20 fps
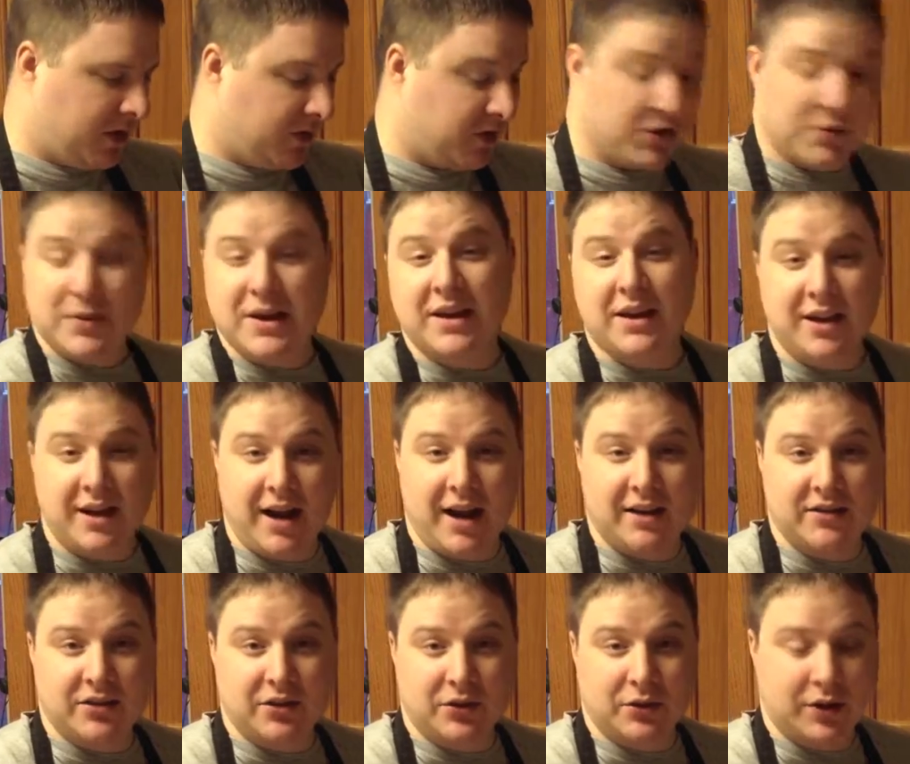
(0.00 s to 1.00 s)
to me it
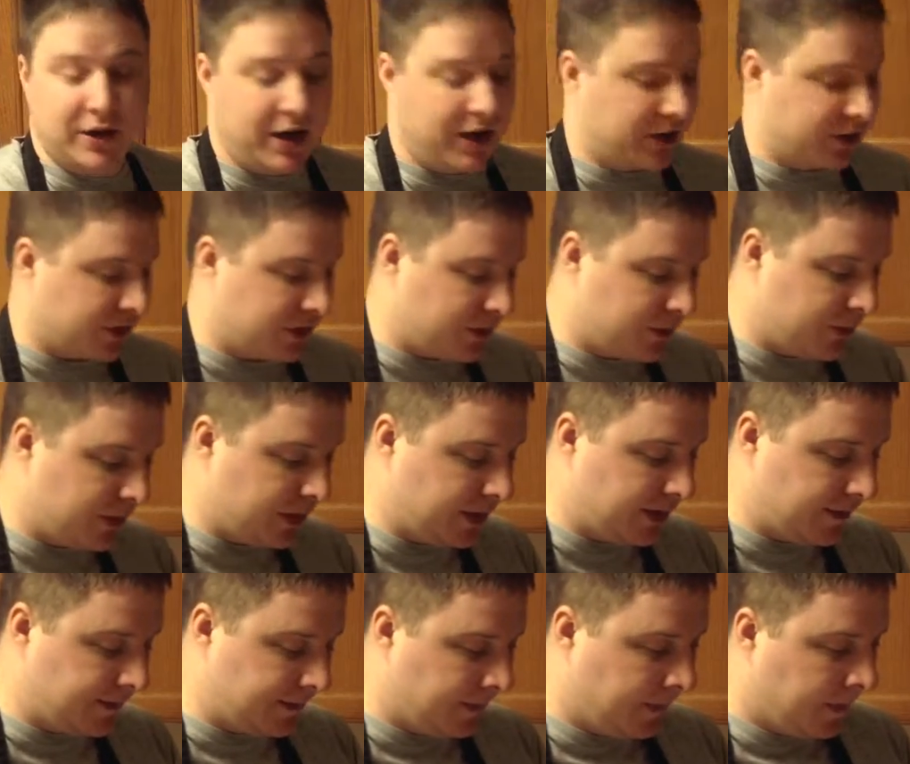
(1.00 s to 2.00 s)
adds a little character,
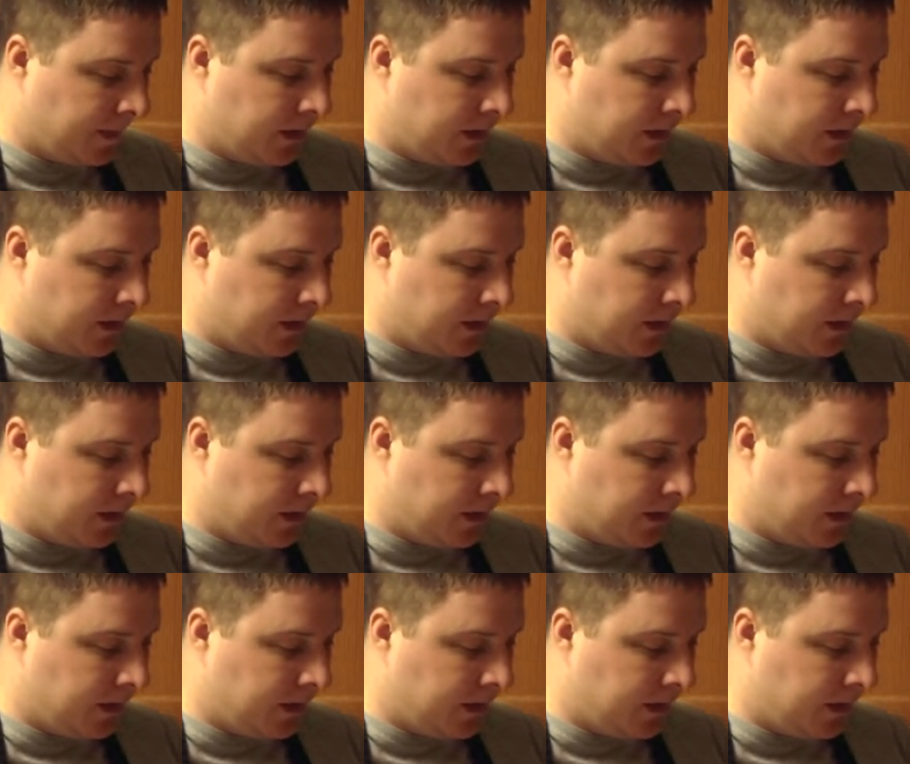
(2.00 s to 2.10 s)
but